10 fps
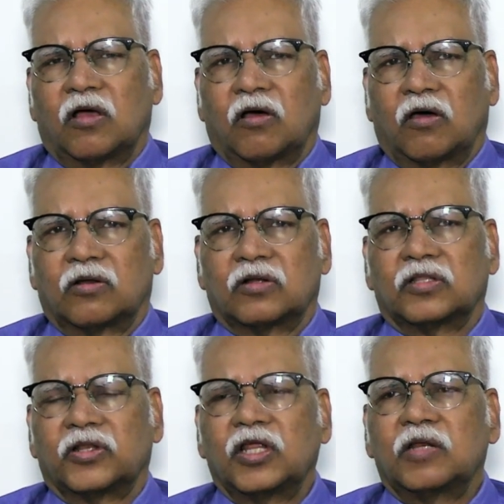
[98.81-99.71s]

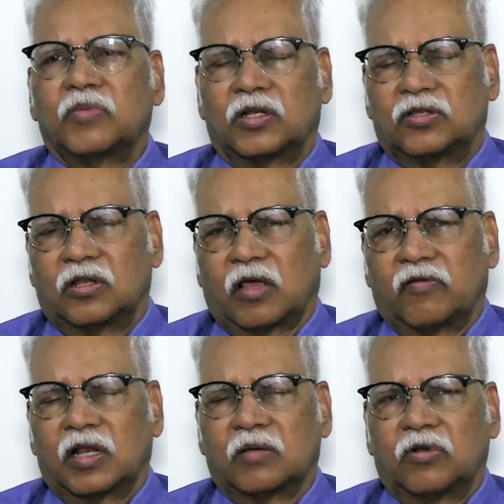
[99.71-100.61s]
on the treatment
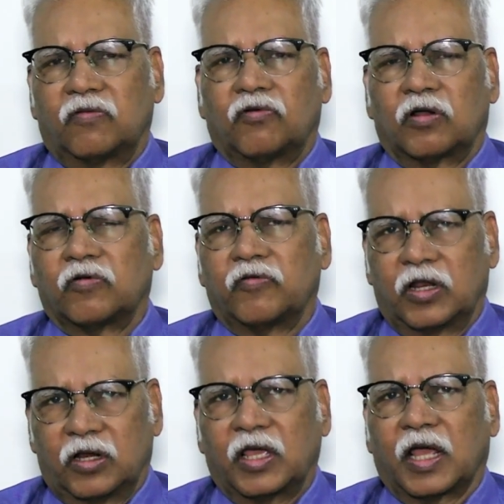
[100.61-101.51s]
available for
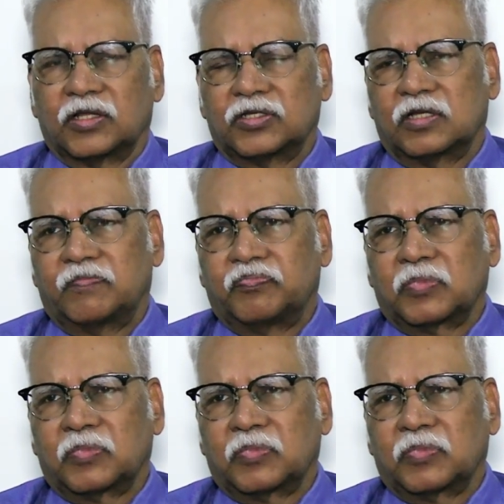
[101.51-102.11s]
ovarian cancer.